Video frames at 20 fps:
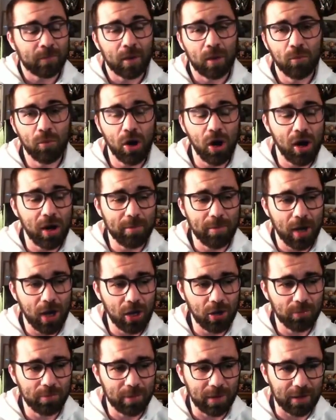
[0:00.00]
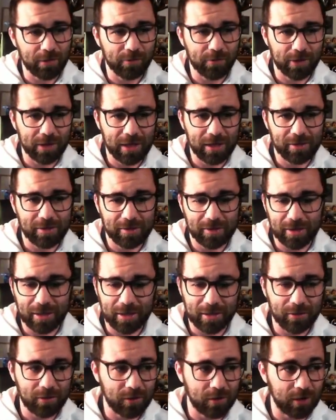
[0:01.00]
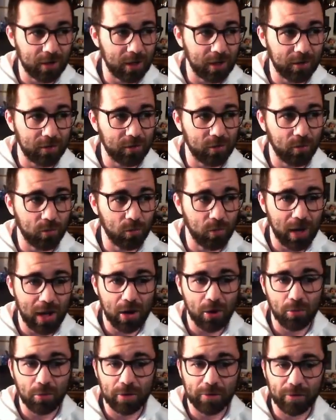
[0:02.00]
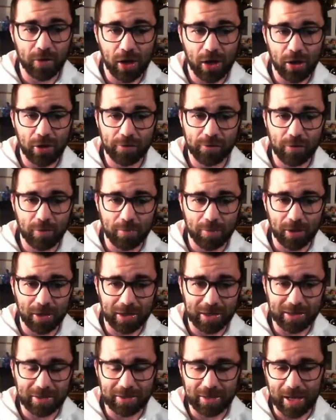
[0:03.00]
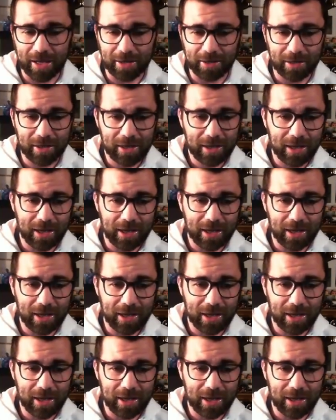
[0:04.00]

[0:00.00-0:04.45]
What I'm hoping for this season as well with Hertha Berlin then